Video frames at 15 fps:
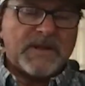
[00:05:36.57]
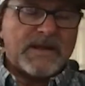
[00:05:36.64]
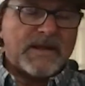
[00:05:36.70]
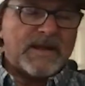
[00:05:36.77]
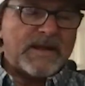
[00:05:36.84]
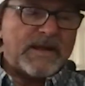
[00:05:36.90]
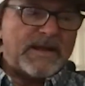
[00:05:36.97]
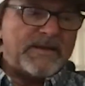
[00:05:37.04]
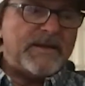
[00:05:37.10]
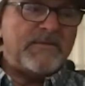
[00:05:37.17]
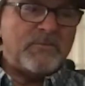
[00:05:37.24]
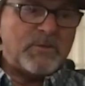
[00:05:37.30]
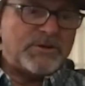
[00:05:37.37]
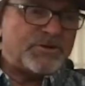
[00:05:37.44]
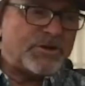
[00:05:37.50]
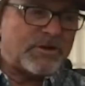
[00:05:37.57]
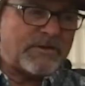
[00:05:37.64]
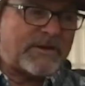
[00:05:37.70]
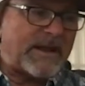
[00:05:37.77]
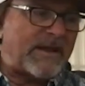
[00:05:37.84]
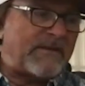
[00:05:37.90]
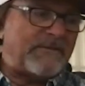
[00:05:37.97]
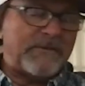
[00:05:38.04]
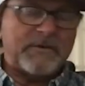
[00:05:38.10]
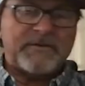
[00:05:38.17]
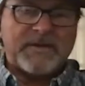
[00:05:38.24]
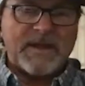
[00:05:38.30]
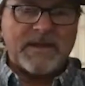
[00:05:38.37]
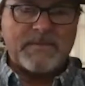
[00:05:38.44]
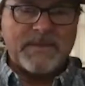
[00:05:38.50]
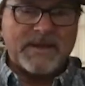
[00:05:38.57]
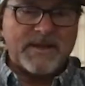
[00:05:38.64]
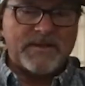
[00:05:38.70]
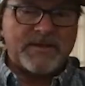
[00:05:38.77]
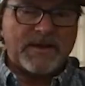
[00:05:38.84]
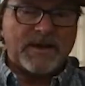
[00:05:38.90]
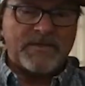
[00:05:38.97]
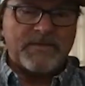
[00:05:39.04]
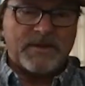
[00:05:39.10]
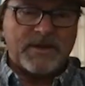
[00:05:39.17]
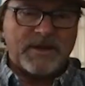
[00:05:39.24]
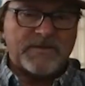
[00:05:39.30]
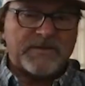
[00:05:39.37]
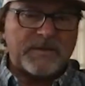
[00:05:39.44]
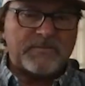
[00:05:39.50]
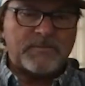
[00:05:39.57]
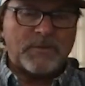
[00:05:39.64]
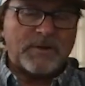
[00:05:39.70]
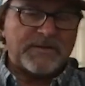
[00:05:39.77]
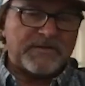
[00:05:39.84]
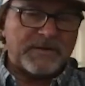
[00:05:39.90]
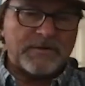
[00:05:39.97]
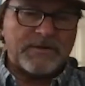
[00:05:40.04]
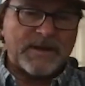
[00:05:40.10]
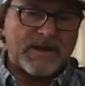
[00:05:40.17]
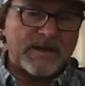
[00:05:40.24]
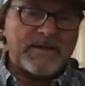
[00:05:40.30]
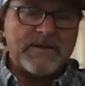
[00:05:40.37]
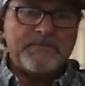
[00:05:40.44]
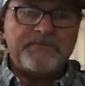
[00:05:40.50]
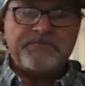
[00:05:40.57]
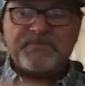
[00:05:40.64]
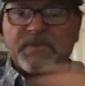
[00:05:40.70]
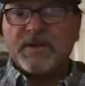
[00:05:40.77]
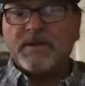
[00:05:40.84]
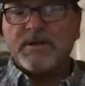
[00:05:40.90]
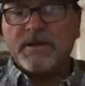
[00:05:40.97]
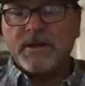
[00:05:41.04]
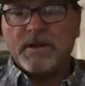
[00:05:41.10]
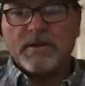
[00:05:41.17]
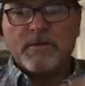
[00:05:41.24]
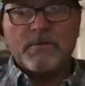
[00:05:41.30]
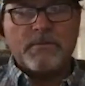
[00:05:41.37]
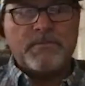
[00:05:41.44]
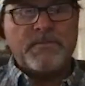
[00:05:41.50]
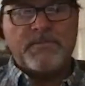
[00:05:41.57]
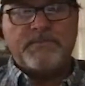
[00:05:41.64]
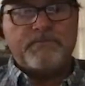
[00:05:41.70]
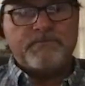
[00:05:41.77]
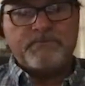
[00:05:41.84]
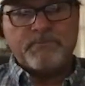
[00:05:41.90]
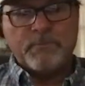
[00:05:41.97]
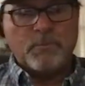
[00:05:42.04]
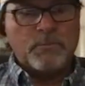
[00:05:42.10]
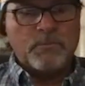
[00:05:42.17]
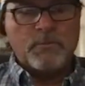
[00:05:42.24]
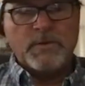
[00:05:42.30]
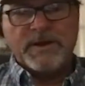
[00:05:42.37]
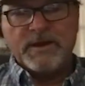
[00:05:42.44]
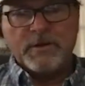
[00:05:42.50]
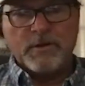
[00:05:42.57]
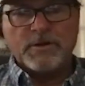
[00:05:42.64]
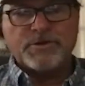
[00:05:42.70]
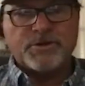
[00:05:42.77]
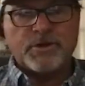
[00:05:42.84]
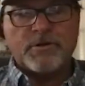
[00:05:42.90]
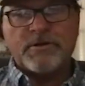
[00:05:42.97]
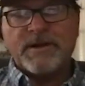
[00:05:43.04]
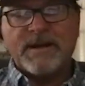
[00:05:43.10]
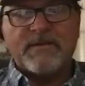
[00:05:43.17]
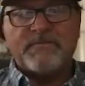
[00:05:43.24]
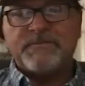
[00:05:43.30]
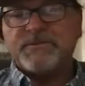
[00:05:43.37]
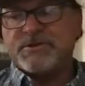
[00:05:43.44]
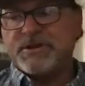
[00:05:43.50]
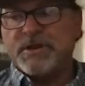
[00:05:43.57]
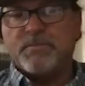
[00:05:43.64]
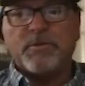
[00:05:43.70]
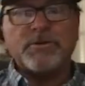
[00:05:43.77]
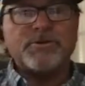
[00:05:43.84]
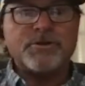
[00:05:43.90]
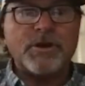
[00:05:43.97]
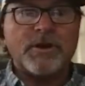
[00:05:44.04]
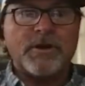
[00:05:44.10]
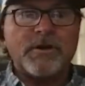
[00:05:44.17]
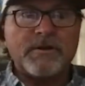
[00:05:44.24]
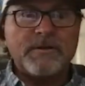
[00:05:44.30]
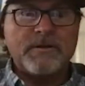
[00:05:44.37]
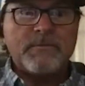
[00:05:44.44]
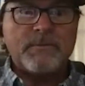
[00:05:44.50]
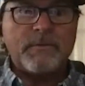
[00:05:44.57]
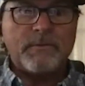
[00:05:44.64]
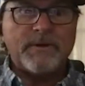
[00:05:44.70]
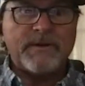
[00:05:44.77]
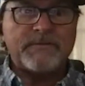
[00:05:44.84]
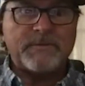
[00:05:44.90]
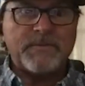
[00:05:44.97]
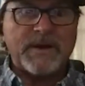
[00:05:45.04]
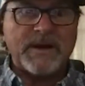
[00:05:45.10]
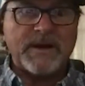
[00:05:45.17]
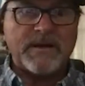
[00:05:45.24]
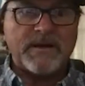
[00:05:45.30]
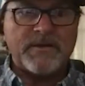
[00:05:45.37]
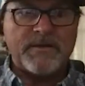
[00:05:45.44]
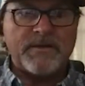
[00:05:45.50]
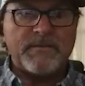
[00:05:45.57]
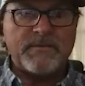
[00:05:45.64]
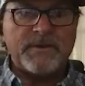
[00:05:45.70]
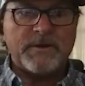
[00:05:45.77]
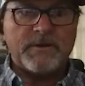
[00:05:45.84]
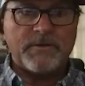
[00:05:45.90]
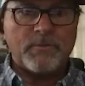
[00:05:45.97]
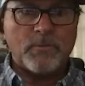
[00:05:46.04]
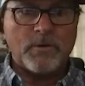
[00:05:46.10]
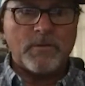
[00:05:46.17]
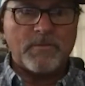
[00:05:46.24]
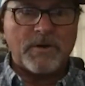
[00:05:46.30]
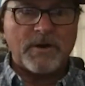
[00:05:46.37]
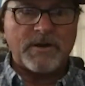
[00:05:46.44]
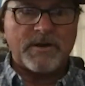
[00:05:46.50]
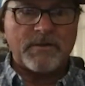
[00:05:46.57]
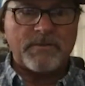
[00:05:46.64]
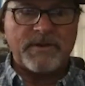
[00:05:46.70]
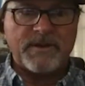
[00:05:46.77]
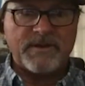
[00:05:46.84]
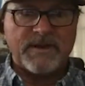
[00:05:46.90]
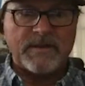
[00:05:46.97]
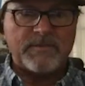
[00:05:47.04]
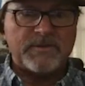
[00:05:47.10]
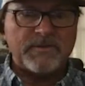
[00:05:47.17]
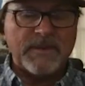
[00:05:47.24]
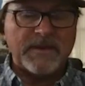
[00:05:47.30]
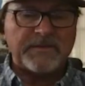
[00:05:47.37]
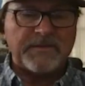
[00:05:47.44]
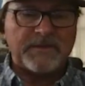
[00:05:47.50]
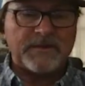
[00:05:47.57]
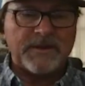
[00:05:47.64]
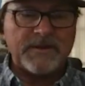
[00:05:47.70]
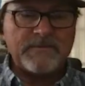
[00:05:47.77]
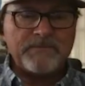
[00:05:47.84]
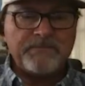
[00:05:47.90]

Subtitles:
And even when sugarcane first came in, the concept was, okay, we can grow sugar and have cheaper sugar. We won't have to buy it on the world market. We can keep it domestically.